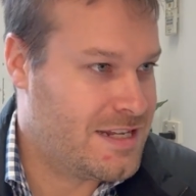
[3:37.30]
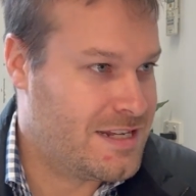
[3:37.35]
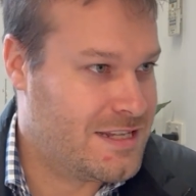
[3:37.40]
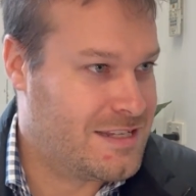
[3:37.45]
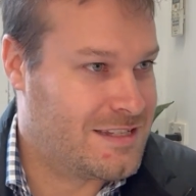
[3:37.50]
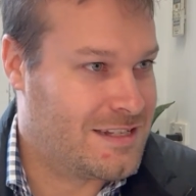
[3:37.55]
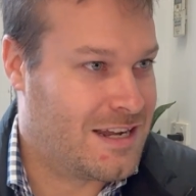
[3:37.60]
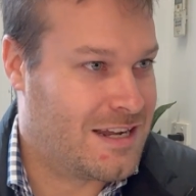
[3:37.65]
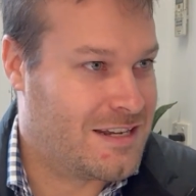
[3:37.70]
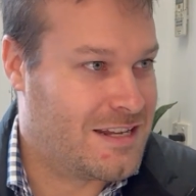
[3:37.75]

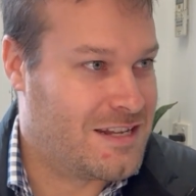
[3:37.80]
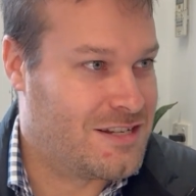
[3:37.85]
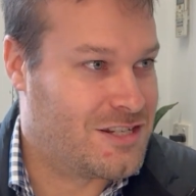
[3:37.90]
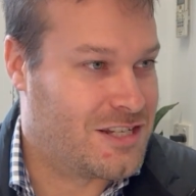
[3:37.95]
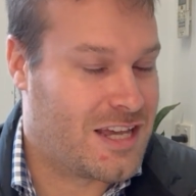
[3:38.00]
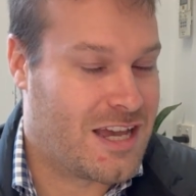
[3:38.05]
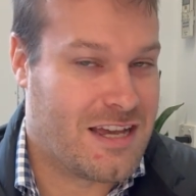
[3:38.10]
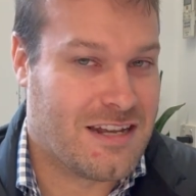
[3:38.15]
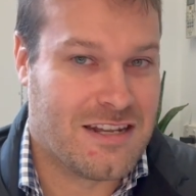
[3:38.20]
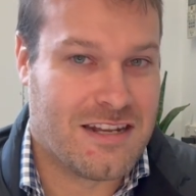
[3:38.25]
an
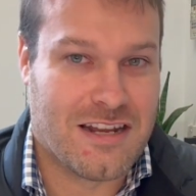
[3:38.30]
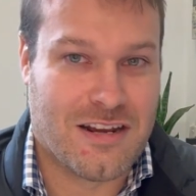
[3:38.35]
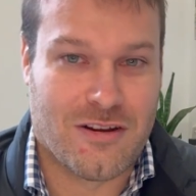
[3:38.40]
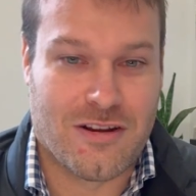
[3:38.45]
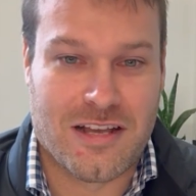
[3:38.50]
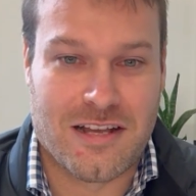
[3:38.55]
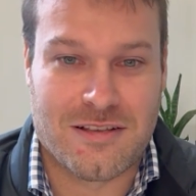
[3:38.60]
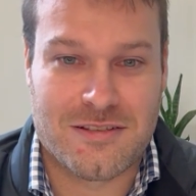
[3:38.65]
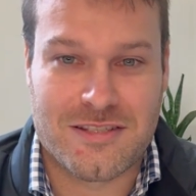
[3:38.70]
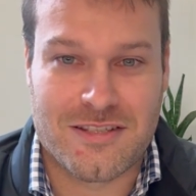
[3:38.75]
uneducated
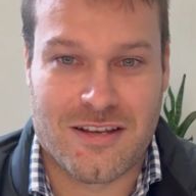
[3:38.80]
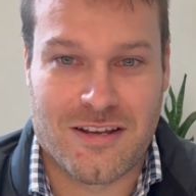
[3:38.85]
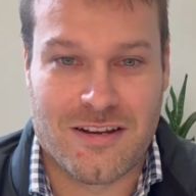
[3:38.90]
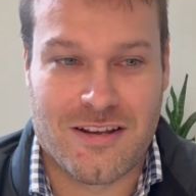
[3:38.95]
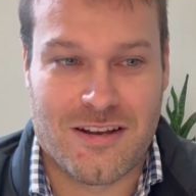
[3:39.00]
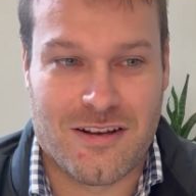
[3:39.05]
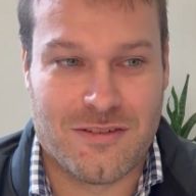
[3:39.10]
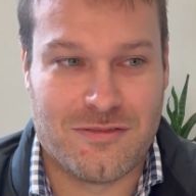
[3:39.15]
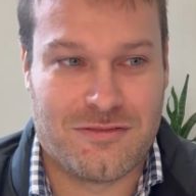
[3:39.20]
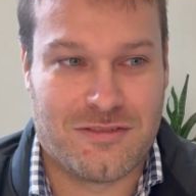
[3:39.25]
area, so
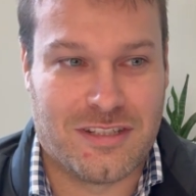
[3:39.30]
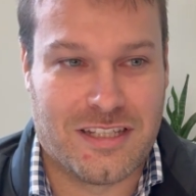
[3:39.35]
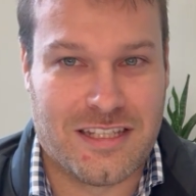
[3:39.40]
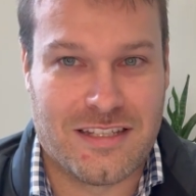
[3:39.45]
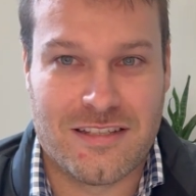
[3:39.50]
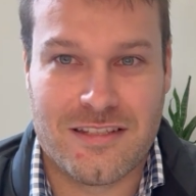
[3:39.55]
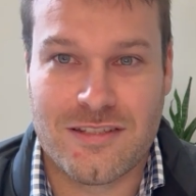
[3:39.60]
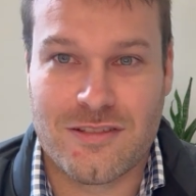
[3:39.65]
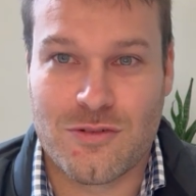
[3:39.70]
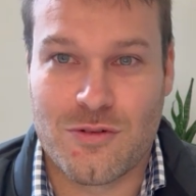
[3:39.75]

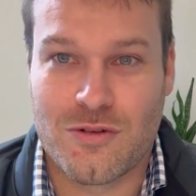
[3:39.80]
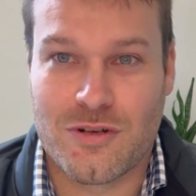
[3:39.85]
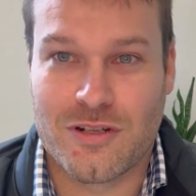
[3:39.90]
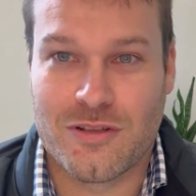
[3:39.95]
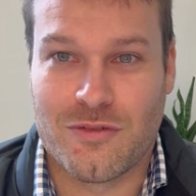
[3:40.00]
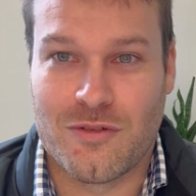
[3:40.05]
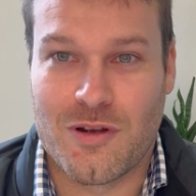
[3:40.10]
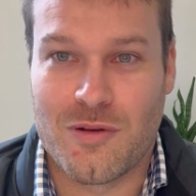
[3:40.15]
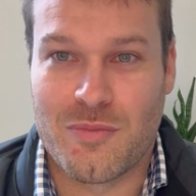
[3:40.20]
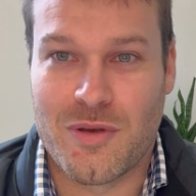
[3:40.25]
hopefully talking to
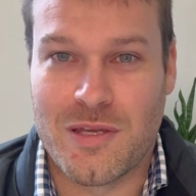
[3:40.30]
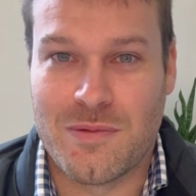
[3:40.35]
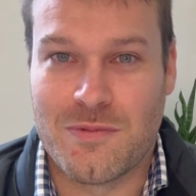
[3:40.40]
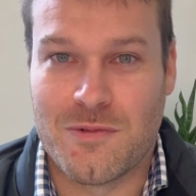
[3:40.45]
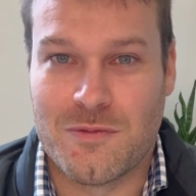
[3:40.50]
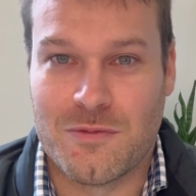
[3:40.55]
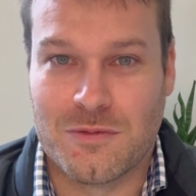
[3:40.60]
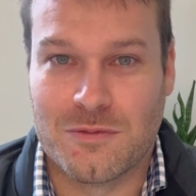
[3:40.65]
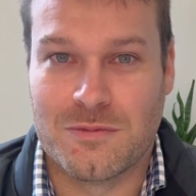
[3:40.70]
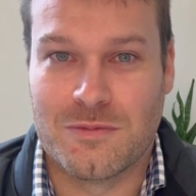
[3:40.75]
the right
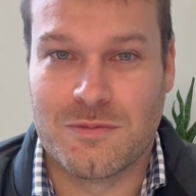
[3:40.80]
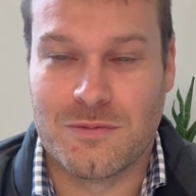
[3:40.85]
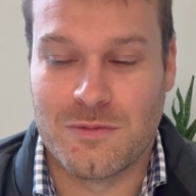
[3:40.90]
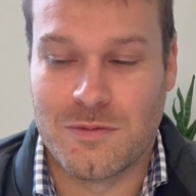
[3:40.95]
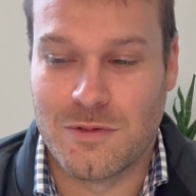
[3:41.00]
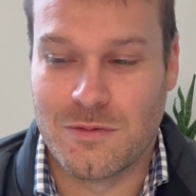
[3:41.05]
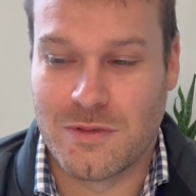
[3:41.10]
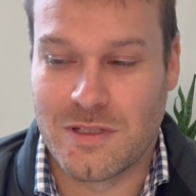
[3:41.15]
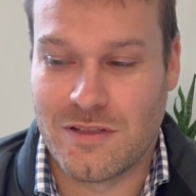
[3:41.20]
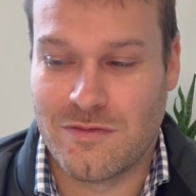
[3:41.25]
people
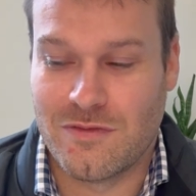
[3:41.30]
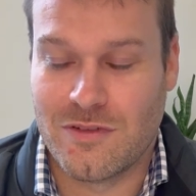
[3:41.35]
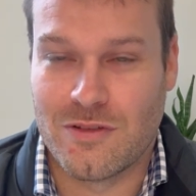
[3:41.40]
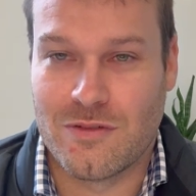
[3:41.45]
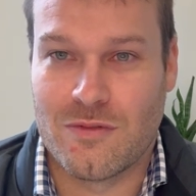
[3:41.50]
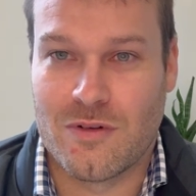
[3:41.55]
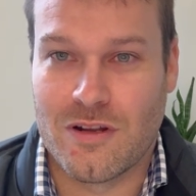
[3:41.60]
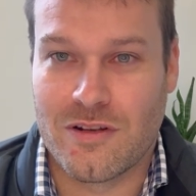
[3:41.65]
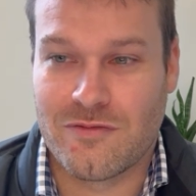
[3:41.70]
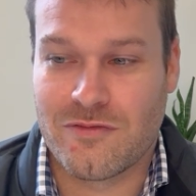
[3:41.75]
will give you the
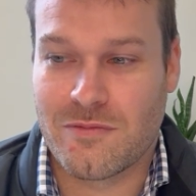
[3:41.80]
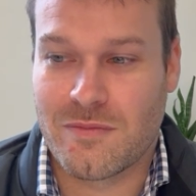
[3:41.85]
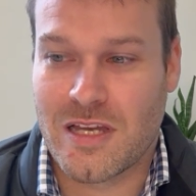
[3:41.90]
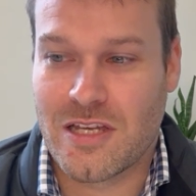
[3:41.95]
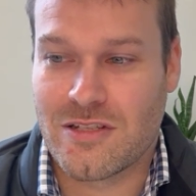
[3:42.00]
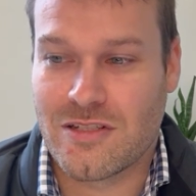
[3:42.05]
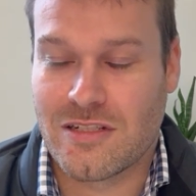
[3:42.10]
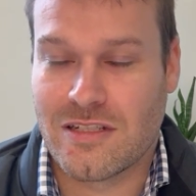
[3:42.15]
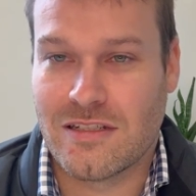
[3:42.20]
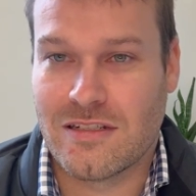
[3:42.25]
right
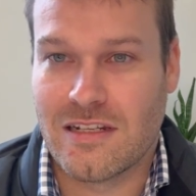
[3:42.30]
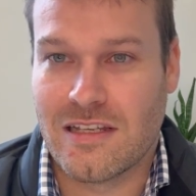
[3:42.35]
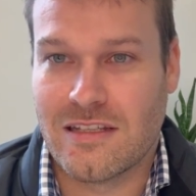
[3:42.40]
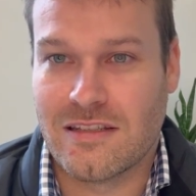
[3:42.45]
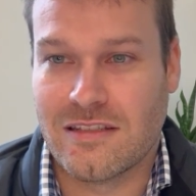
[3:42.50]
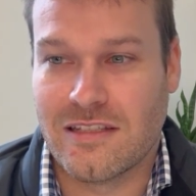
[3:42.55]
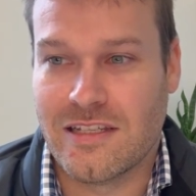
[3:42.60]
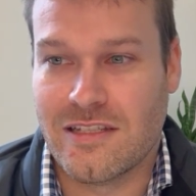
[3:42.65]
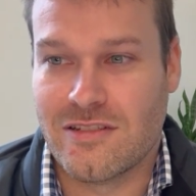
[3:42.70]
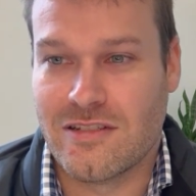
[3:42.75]
information
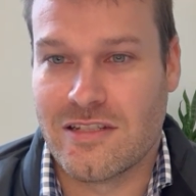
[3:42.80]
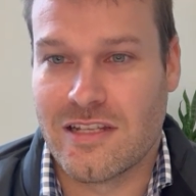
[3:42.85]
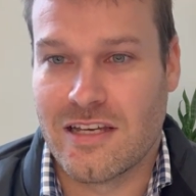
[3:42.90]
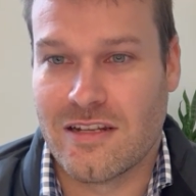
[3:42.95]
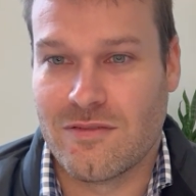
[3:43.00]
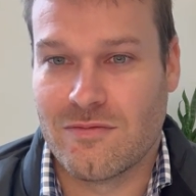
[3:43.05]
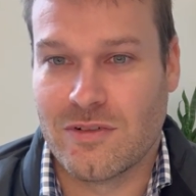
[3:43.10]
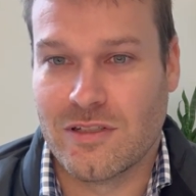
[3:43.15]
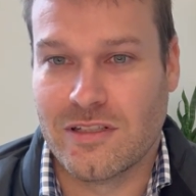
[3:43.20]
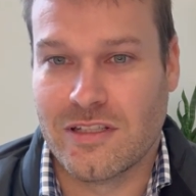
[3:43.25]
and lead you down
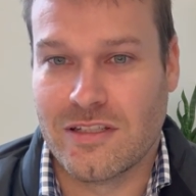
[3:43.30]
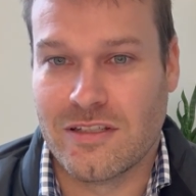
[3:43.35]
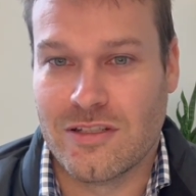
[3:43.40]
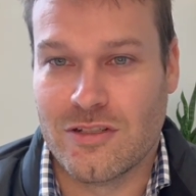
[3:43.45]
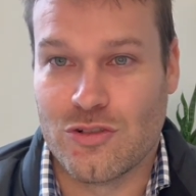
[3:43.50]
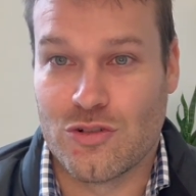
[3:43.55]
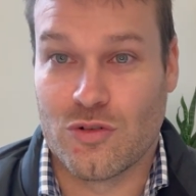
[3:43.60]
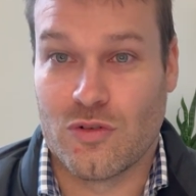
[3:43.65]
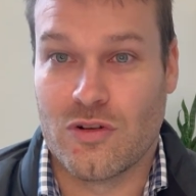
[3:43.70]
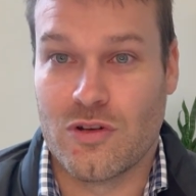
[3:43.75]
a really
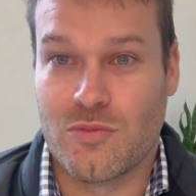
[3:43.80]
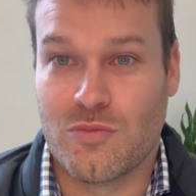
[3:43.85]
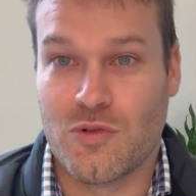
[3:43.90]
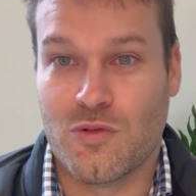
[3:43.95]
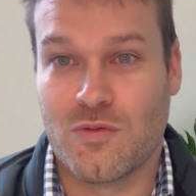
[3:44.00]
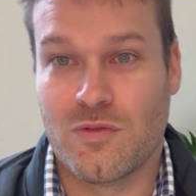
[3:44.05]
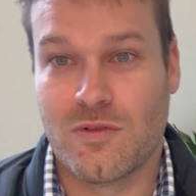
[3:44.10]
enjoyable